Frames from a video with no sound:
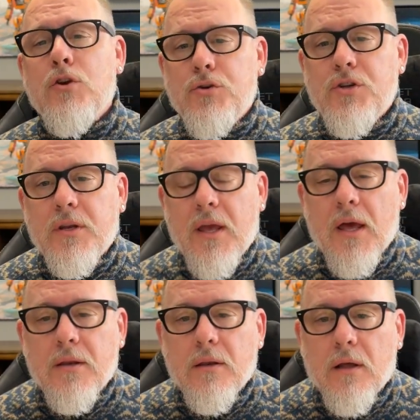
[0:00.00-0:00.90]
you should
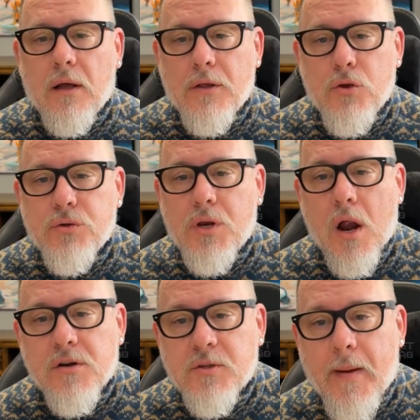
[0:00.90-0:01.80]
get a used
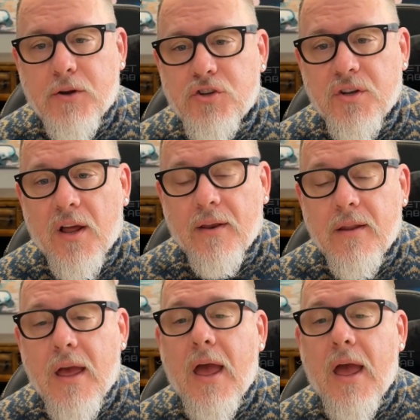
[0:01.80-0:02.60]
car inspection done